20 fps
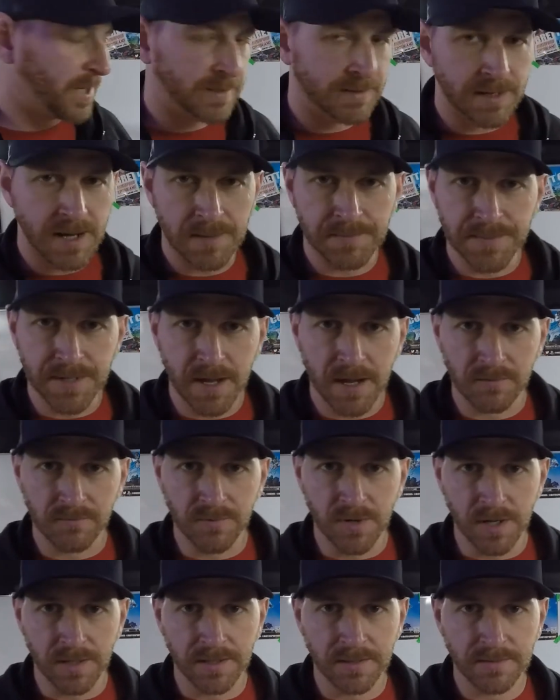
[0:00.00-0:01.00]
it up not
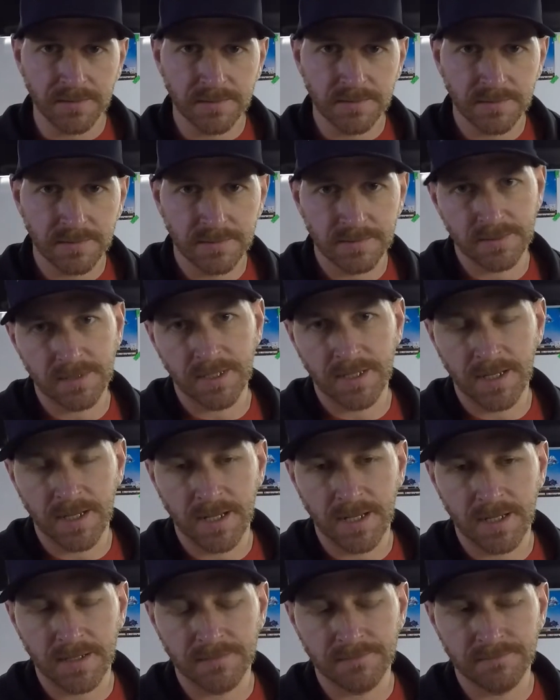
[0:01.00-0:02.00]
running,
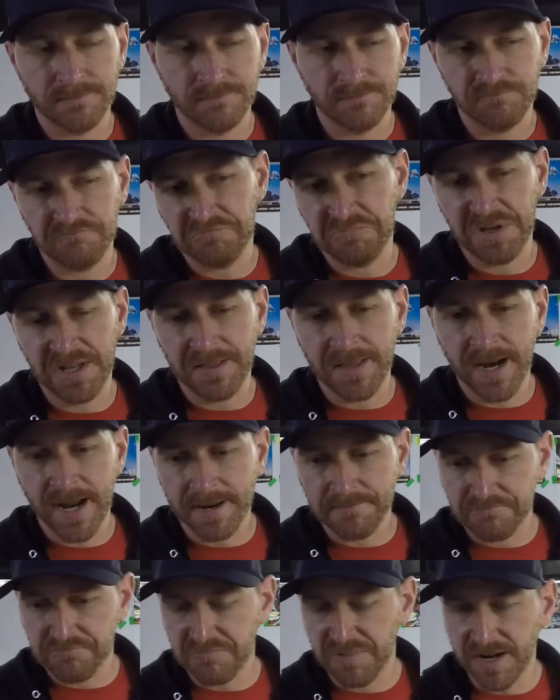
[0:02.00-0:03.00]
and
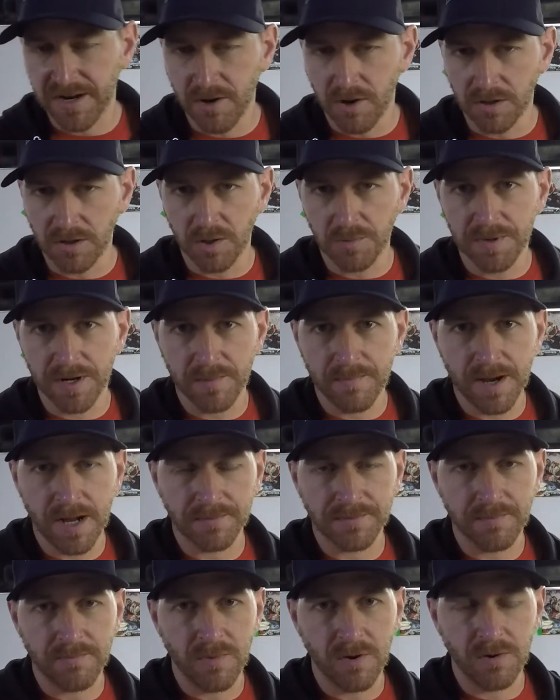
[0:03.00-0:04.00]
then I know a little bit
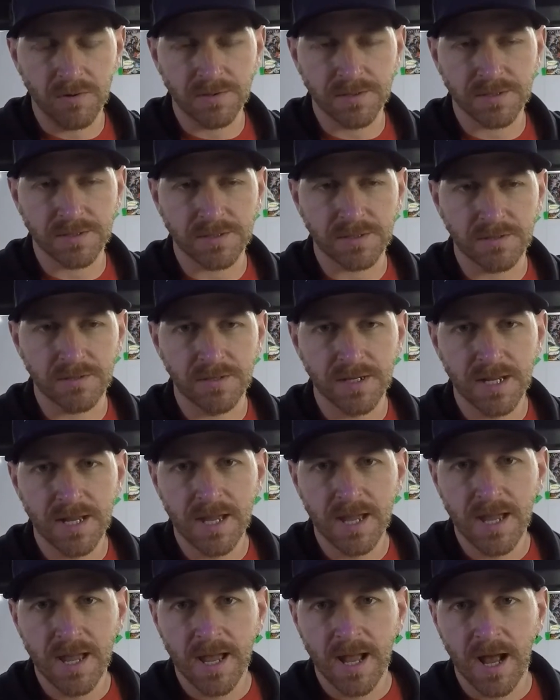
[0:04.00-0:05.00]
about the motors, so
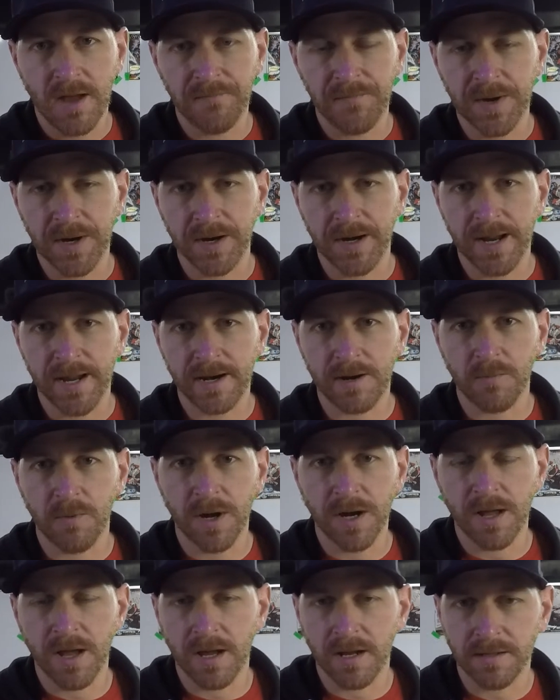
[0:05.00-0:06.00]
I figured, heck,
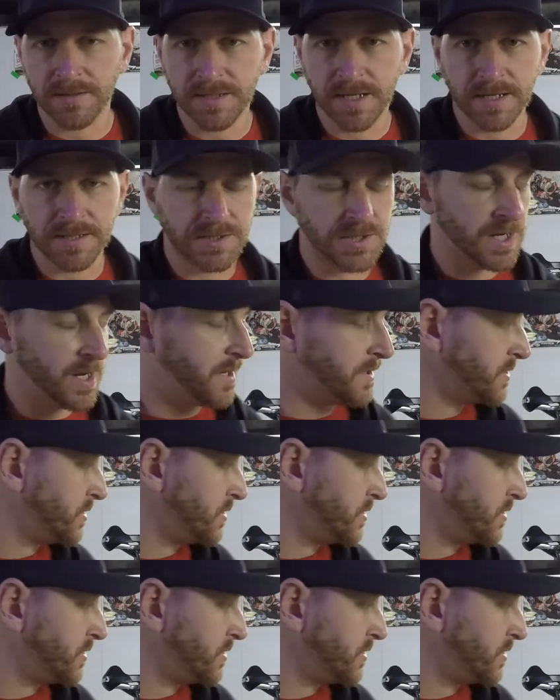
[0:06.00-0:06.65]
why not? I'll take a chance